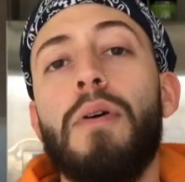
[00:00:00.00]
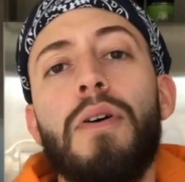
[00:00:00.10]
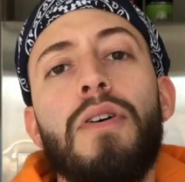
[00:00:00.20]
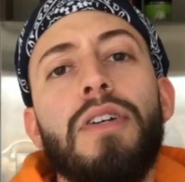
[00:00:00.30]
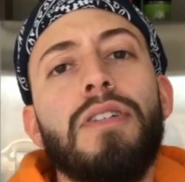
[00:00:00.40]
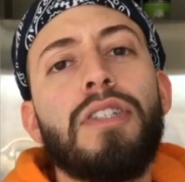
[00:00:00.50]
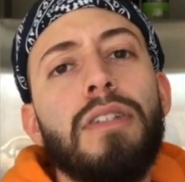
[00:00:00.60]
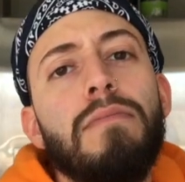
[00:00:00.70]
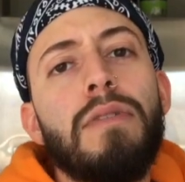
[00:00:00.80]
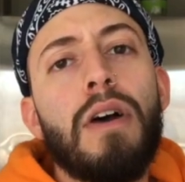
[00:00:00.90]
Boy, you
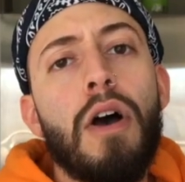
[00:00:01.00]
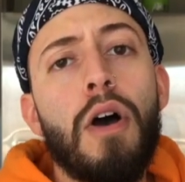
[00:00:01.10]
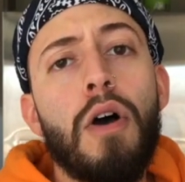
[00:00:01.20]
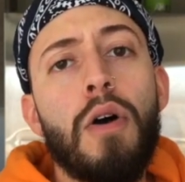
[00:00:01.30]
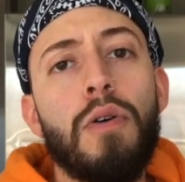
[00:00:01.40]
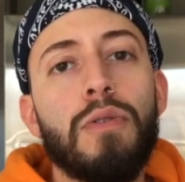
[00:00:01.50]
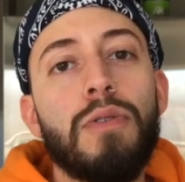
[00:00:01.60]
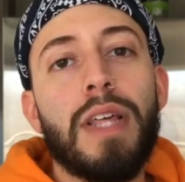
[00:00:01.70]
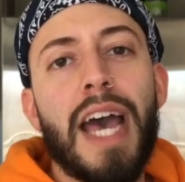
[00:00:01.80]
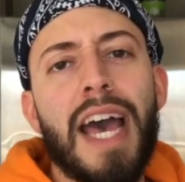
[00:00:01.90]
should
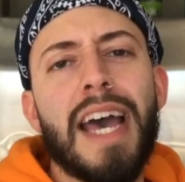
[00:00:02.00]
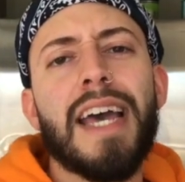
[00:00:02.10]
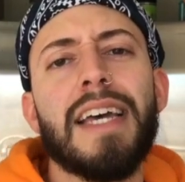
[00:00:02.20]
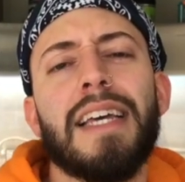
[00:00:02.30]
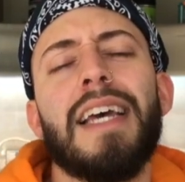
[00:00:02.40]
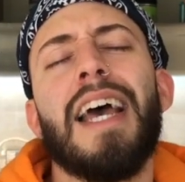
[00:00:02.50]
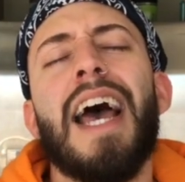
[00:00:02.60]
know that